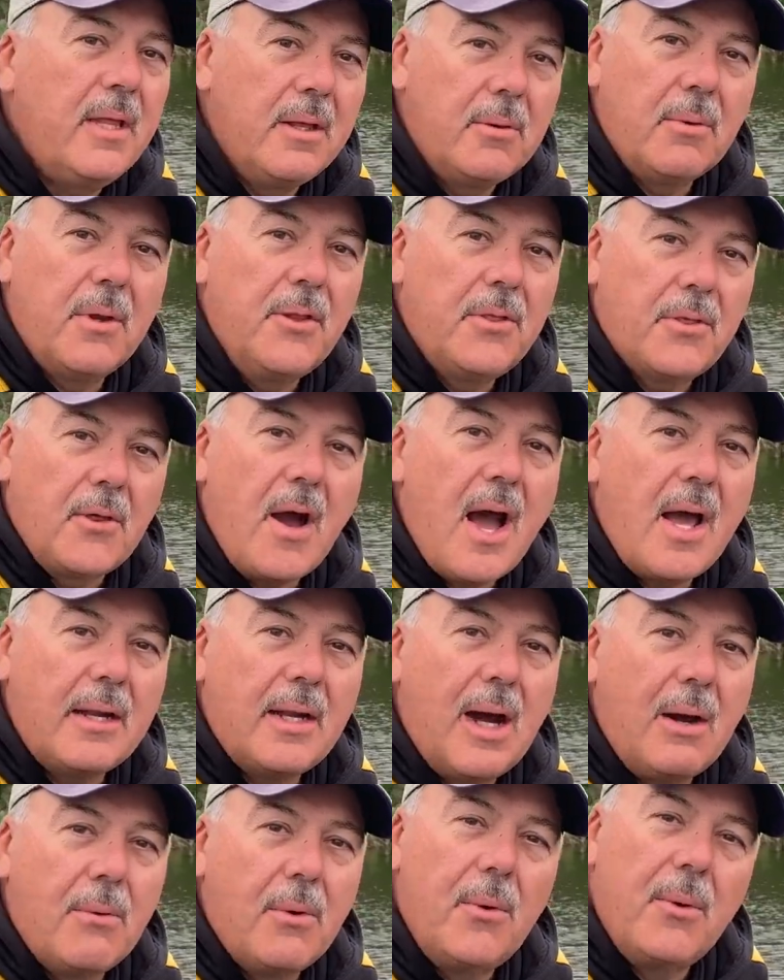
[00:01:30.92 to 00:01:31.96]
rethought
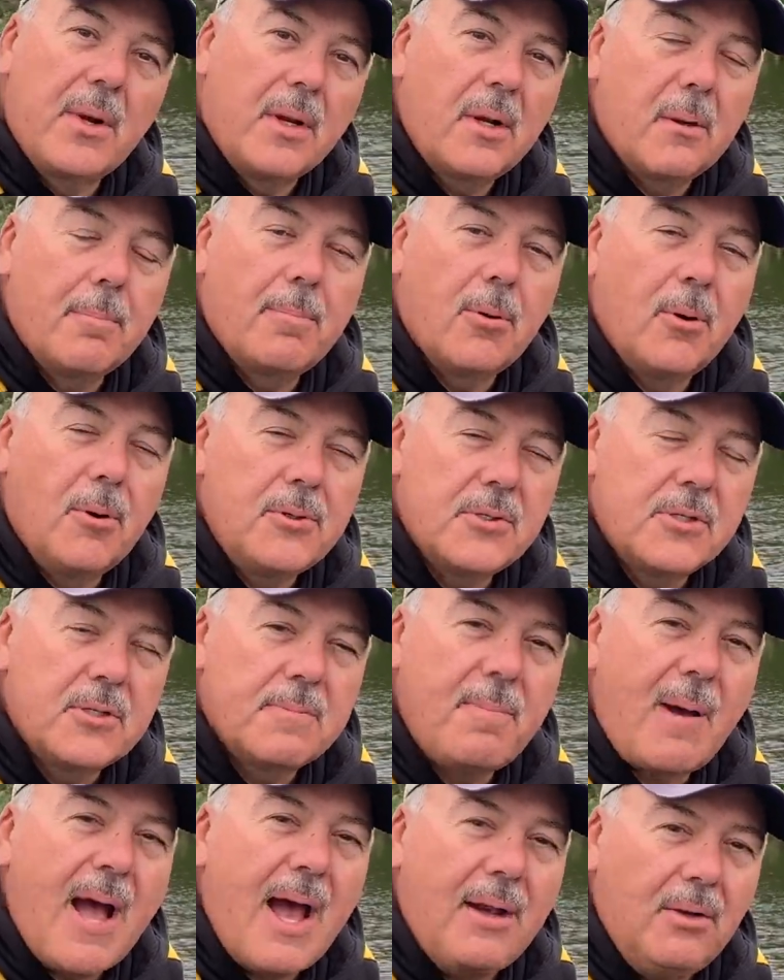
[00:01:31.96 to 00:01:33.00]
how we were going to approach a
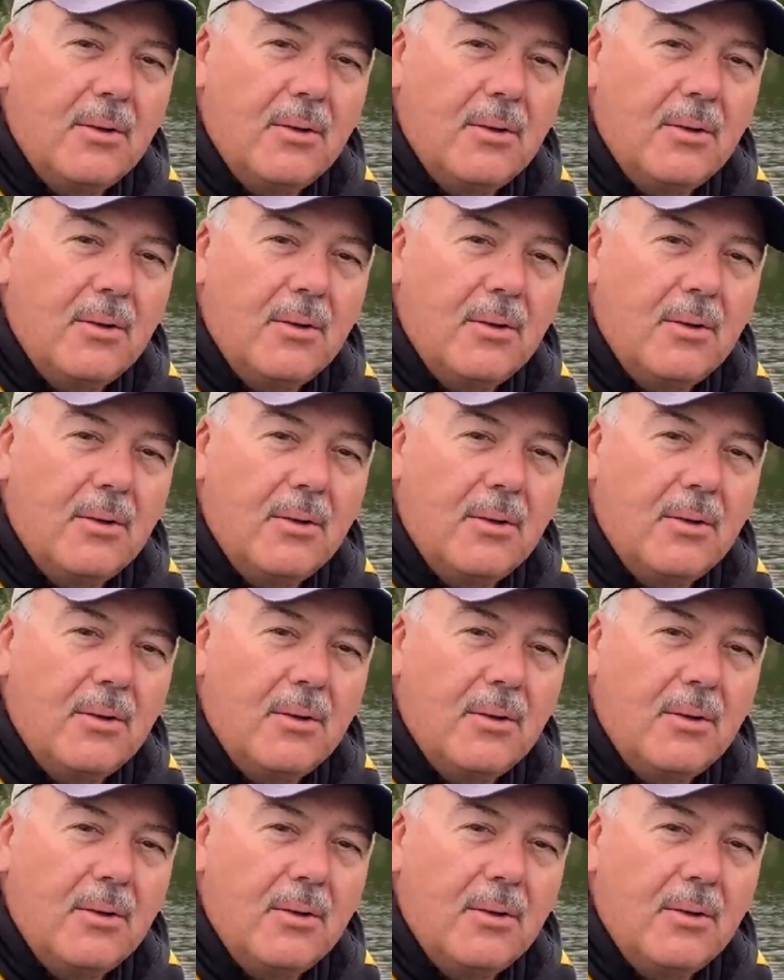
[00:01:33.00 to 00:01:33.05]
spot.